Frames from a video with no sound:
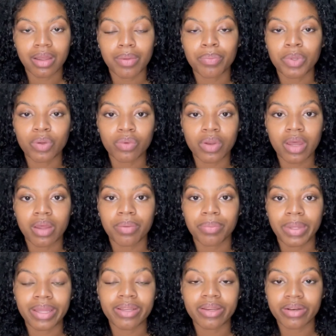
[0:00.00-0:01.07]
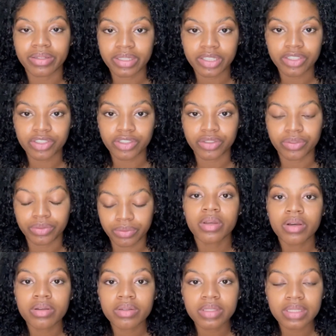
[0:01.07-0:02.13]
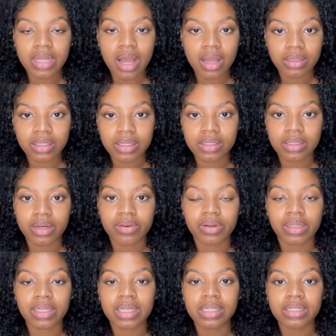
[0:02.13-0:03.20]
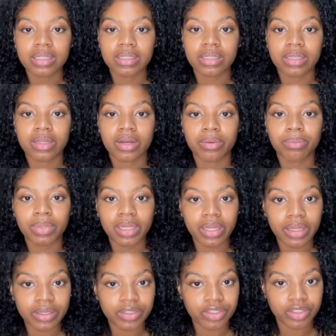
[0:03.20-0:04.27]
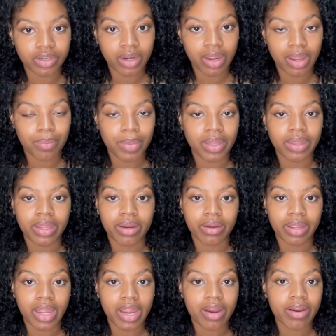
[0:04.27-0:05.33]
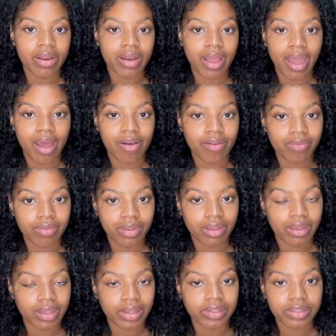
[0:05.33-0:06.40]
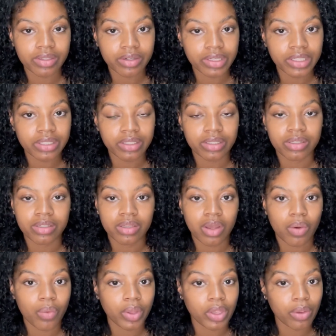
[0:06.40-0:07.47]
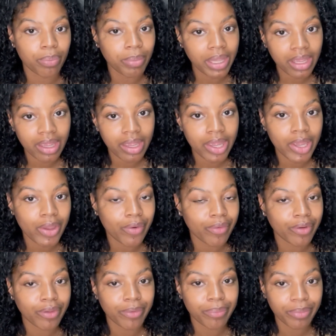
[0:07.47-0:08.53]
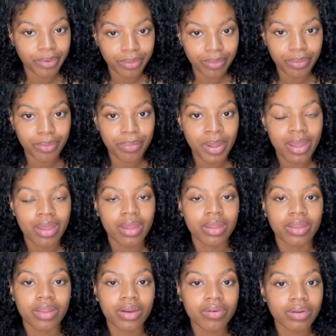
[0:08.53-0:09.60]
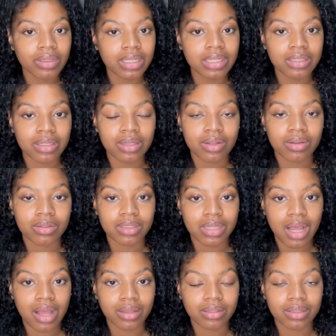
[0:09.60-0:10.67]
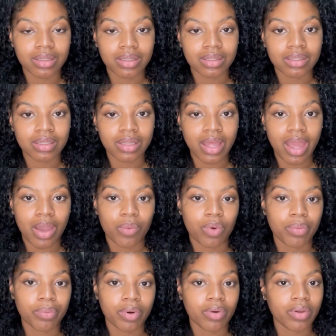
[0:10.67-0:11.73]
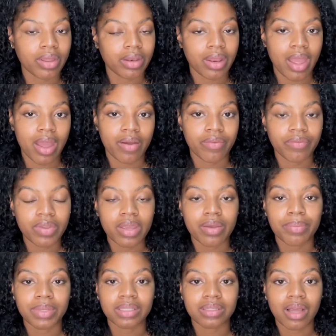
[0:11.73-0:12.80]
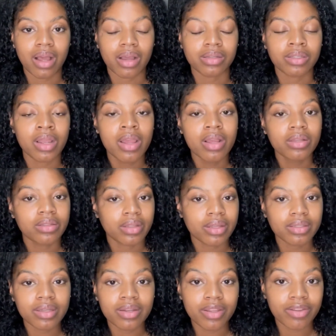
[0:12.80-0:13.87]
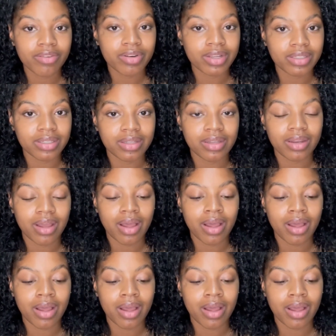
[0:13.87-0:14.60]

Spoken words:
buildup in your tissue. Those toxins are released into your bloodstream and they're carried out via excretion. So when you pee or you poop, you're releasing those toxins that were broken down via massage. So that's another reason